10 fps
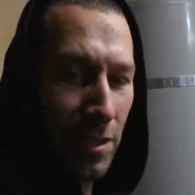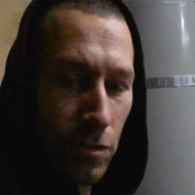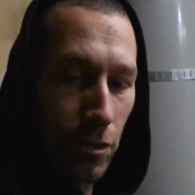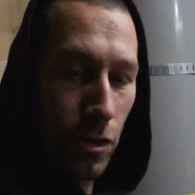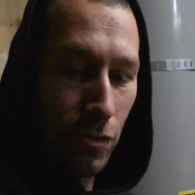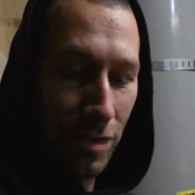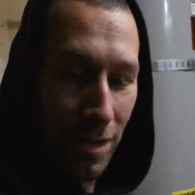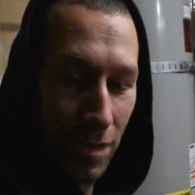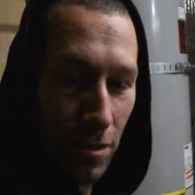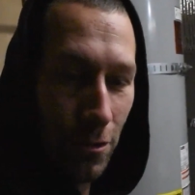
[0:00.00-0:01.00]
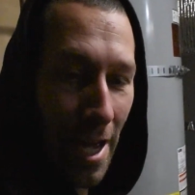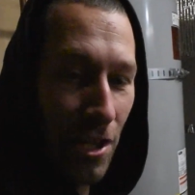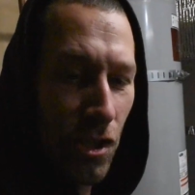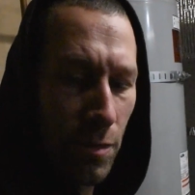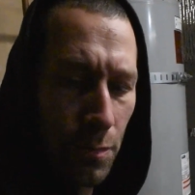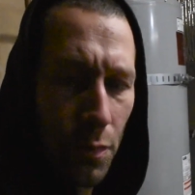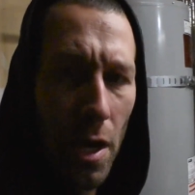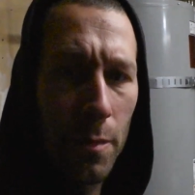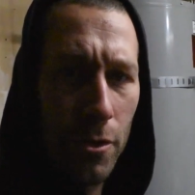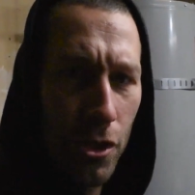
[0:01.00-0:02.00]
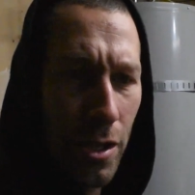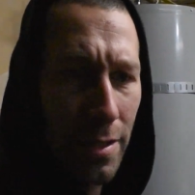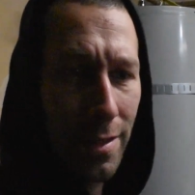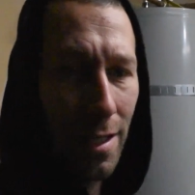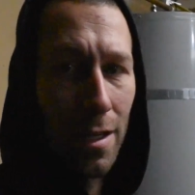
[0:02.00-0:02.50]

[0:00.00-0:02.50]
started using this little etching primer shit.